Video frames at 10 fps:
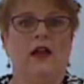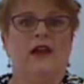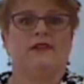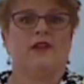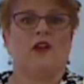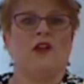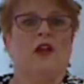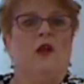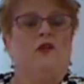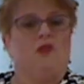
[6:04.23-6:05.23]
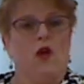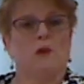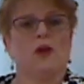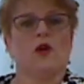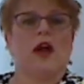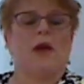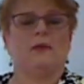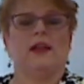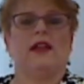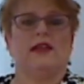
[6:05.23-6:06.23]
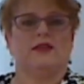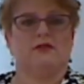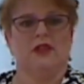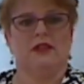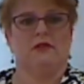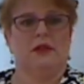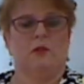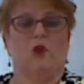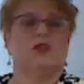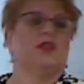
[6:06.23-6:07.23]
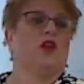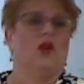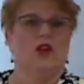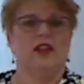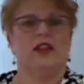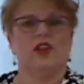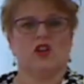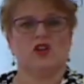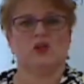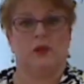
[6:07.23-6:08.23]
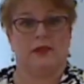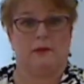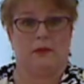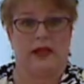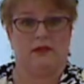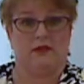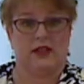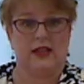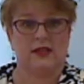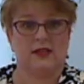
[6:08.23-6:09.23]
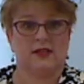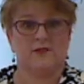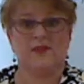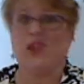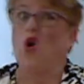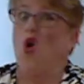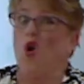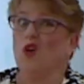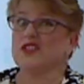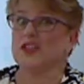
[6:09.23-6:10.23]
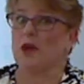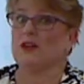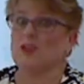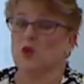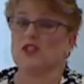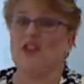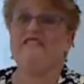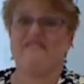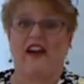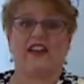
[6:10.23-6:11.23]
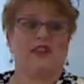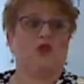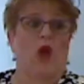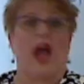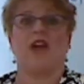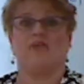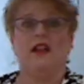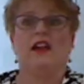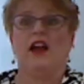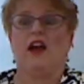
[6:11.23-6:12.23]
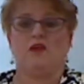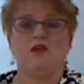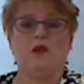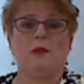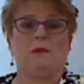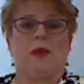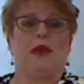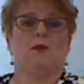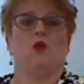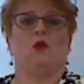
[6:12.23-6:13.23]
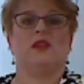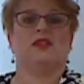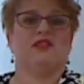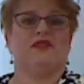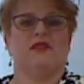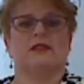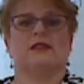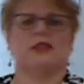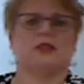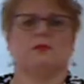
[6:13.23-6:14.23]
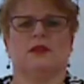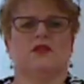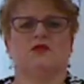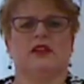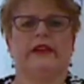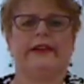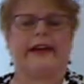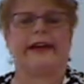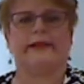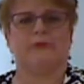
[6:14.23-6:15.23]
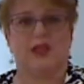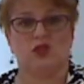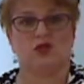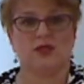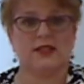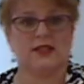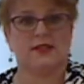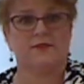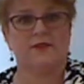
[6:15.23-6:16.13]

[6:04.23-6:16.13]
So forming your company is really, really important. The earlier you can do it, the better it is. Also, it's also fun if you have a group of people with different disciplinary interests.